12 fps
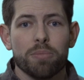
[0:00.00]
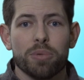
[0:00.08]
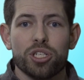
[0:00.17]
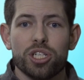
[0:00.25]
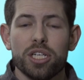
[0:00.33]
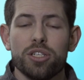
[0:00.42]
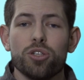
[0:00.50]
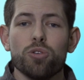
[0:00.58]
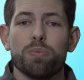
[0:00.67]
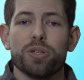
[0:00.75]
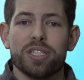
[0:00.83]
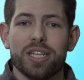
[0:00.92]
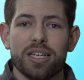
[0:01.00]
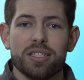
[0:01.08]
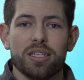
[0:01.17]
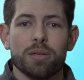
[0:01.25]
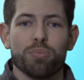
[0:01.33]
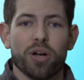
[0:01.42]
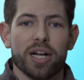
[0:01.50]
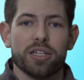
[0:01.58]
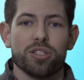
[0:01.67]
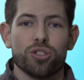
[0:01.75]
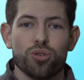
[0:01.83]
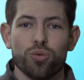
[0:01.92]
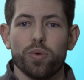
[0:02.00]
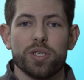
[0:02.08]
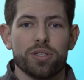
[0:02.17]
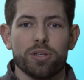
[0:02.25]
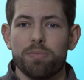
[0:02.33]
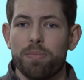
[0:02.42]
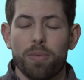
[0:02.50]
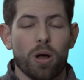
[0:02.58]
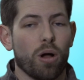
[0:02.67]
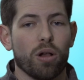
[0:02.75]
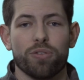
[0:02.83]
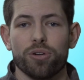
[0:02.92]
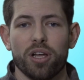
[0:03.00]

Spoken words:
but she too possessed and practiced true wisdom all of her